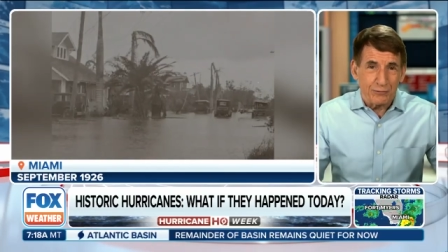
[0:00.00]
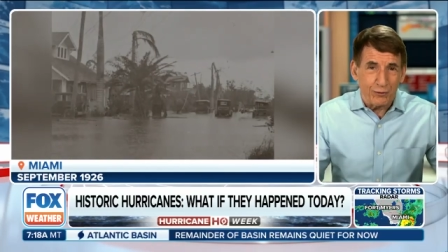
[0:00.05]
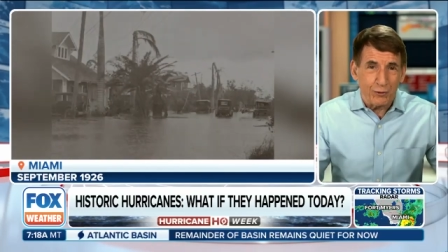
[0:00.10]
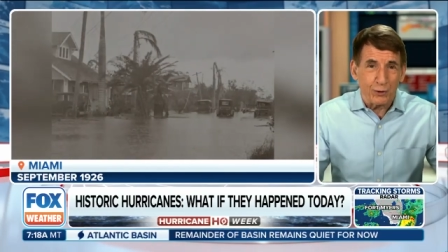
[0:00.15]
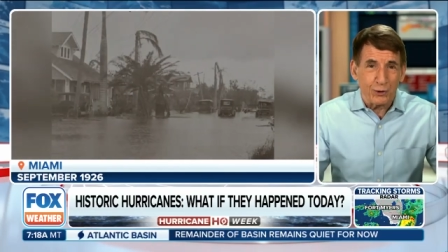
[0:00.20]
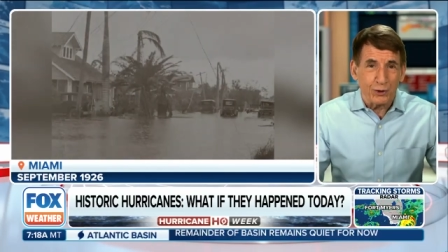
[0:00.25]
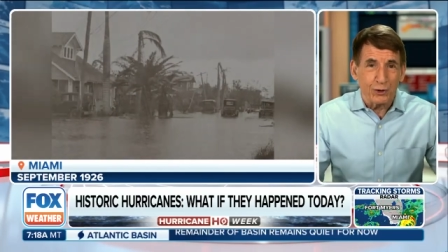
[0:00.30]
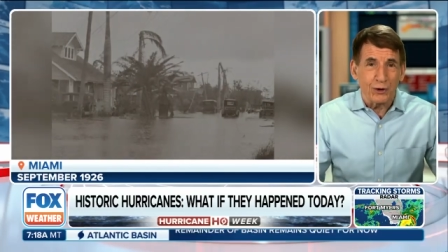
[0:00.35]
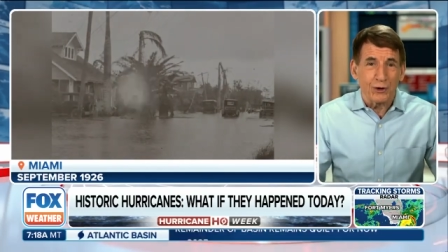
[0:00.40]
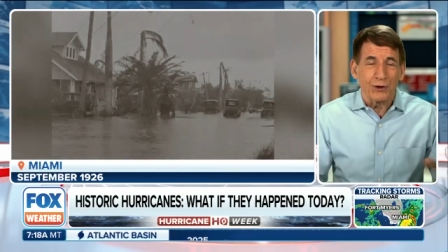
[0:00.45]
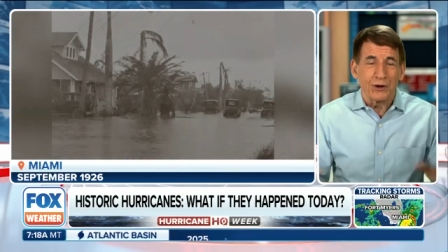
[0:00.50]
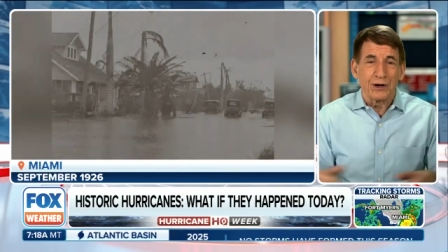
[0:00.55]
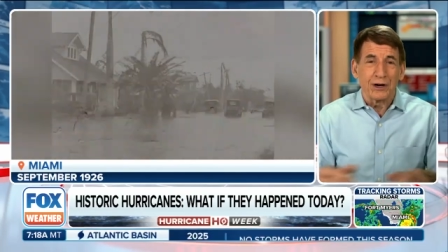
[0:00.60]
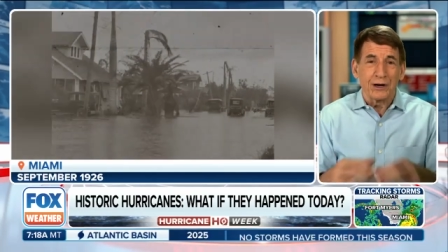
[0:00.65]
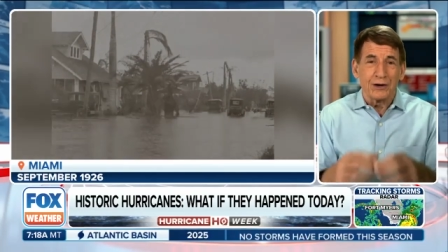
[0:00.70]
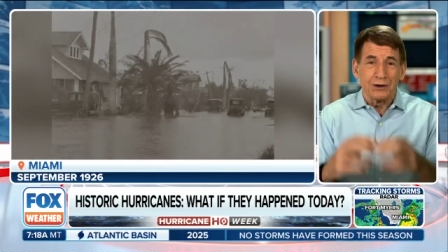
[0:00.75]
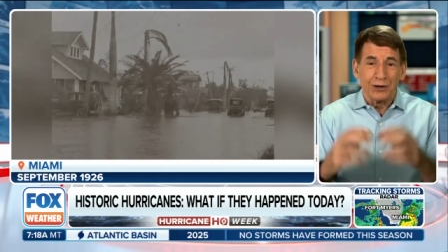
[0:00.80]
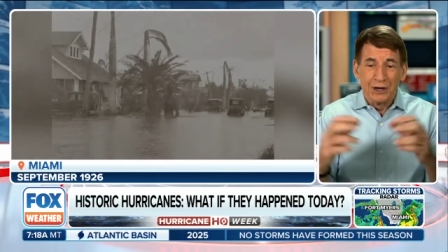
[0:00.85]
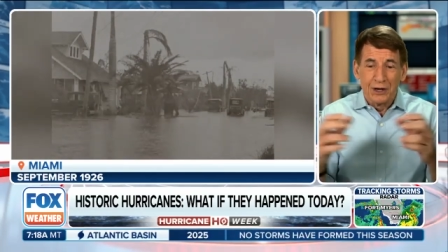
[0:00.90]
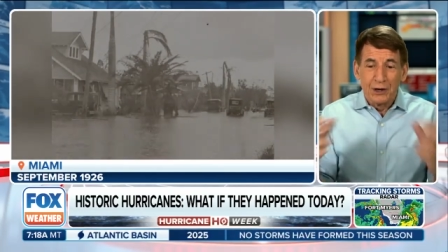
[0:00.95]
Fort
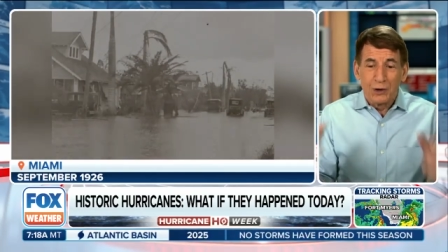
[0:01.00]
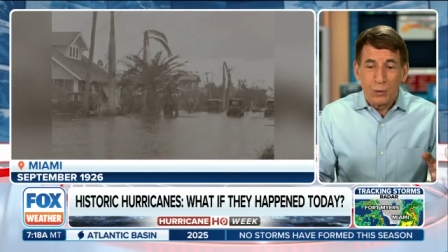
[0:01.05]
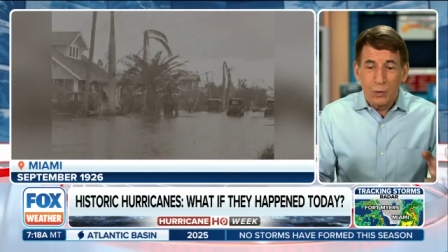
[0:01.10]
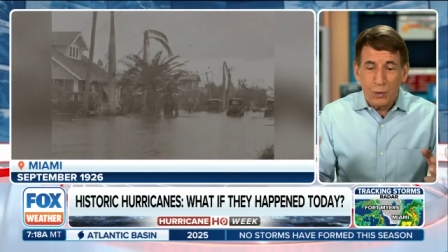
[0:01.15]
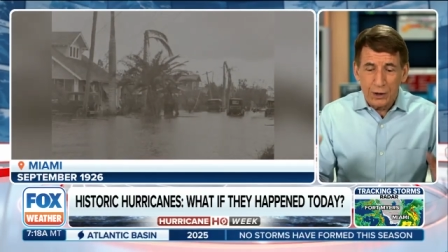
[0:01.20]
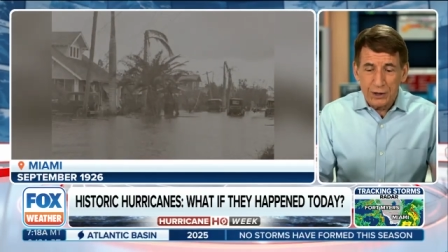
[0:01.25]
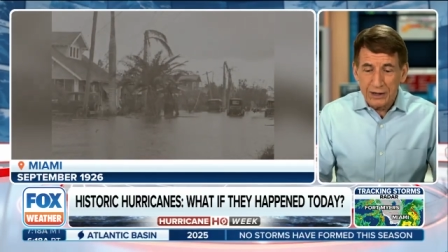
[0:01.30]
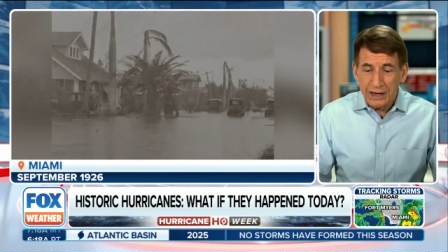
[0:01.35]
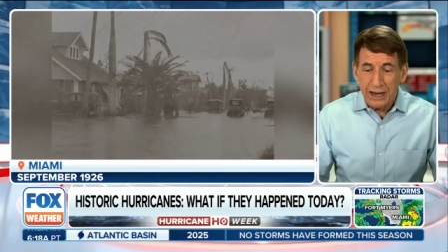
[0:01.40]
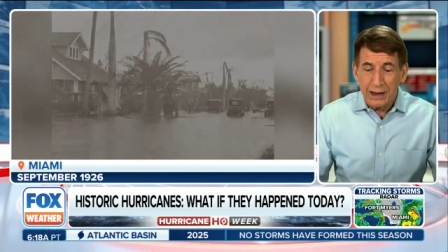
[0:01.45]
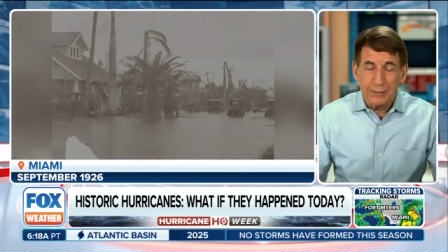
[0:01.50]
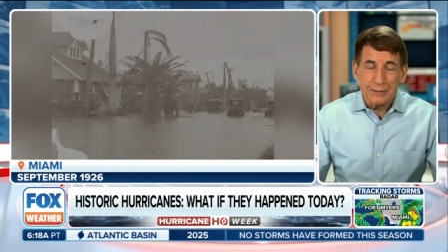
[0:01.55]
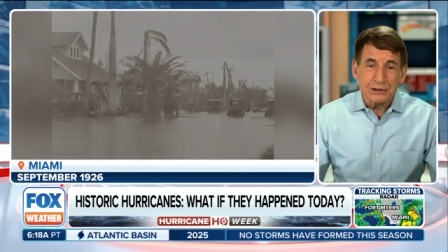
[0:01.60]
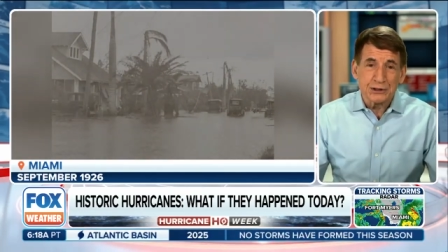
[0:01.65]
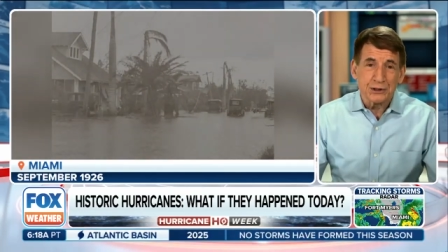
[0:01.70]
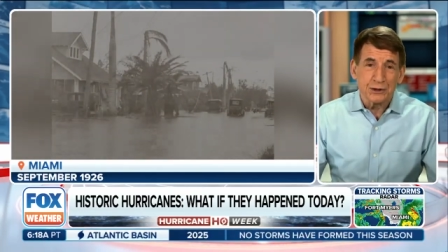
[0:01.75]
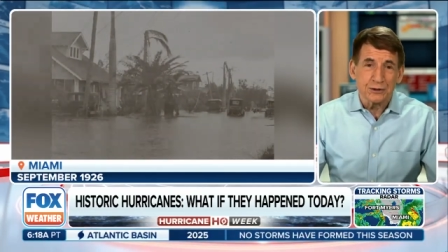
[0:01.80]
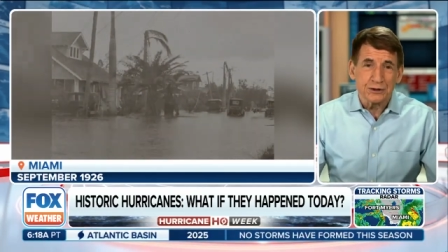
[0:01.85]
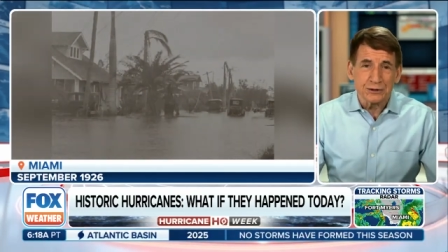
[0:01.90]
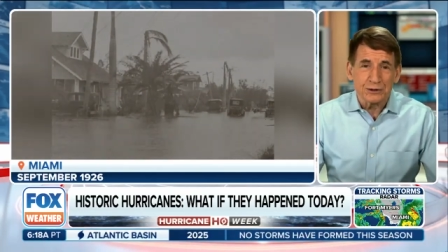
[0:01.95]
Lauderdale, were
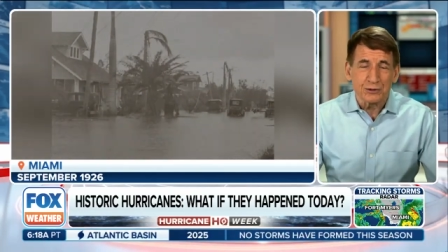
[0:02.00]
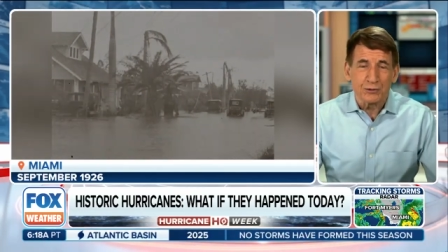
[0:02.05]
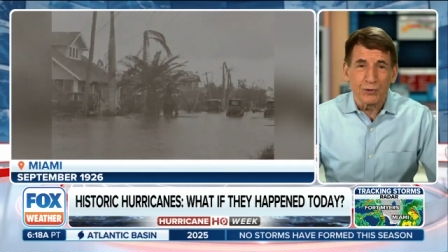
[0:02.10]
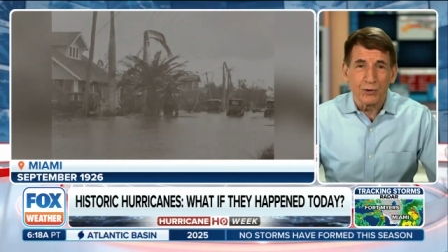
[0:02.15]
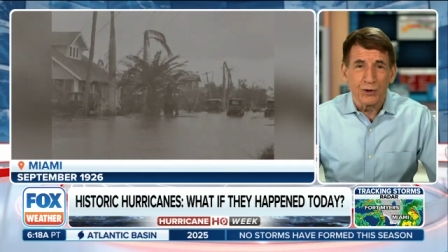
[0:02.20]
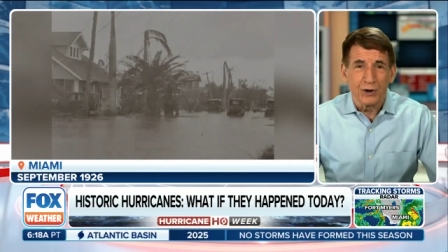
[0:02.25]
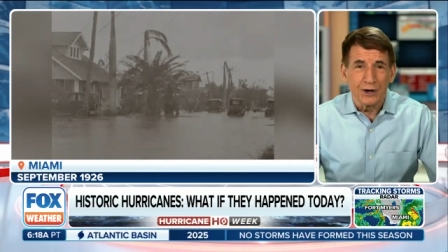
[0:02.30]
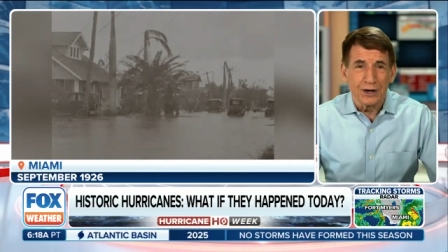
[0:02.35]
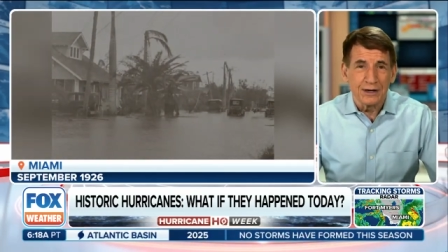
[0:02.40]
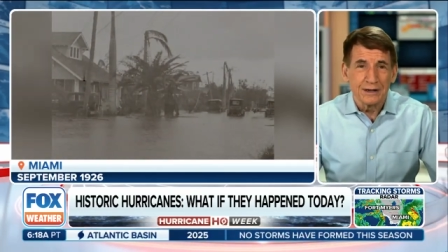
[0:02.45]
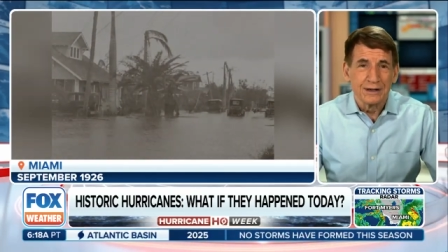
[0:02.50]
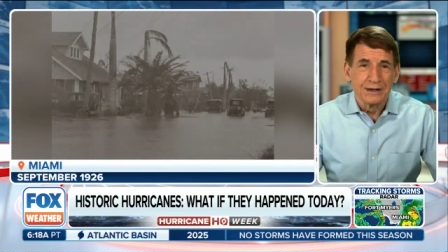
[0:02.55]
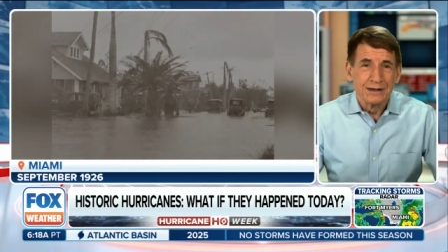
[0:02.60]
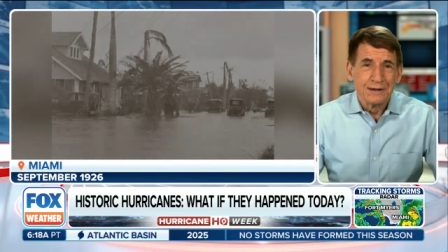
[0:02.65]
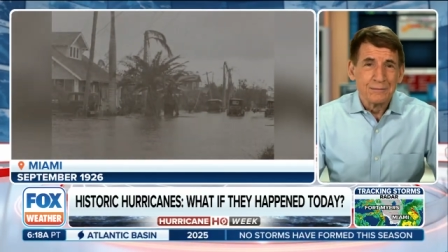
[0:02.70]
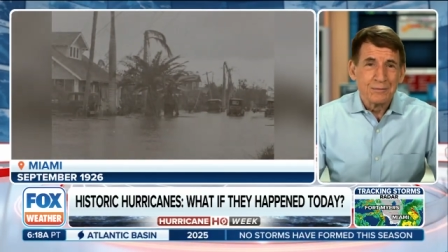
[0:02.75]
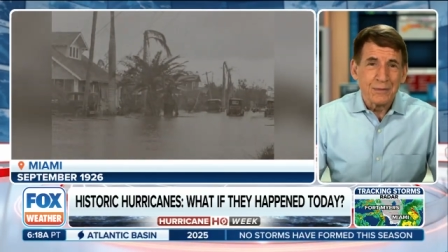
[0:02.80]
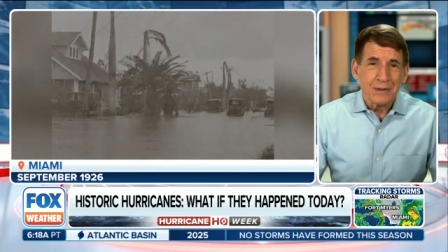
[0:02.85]
damaged or destroyed